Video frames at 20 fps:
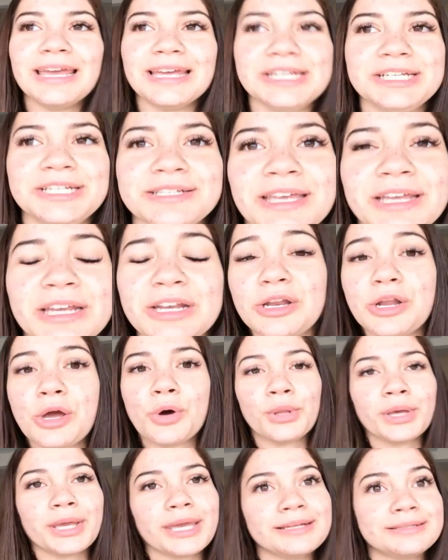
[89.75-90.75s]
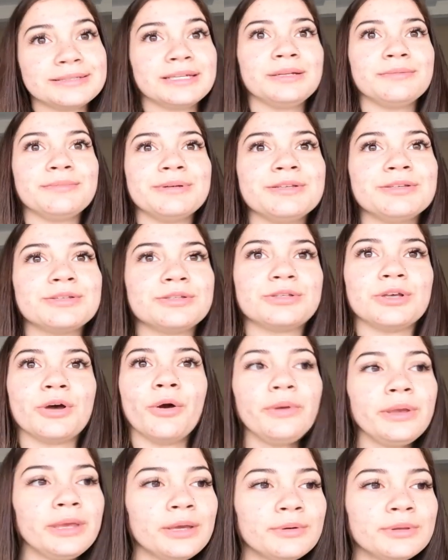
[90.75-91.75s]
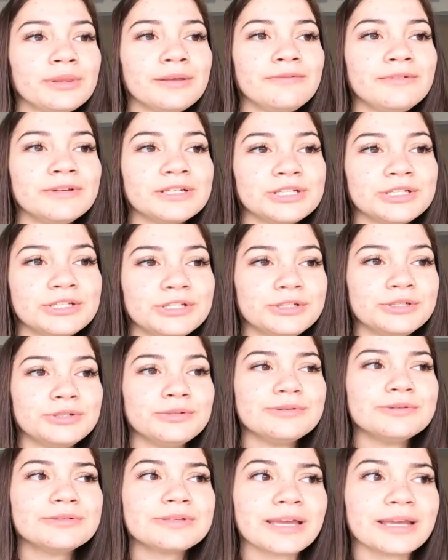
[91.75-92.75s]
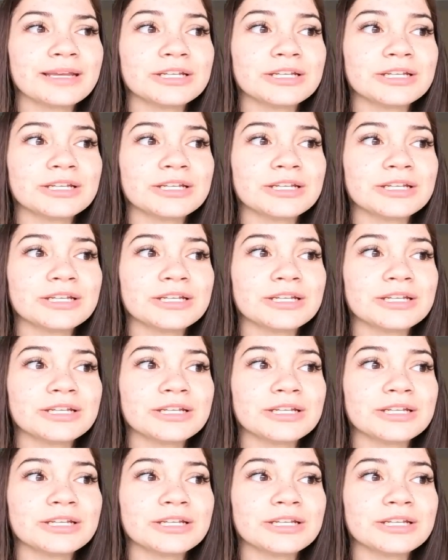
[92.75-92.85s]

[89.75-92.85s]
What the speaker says: And she's like, no, like, it's gonna be so cute with the Vishnus.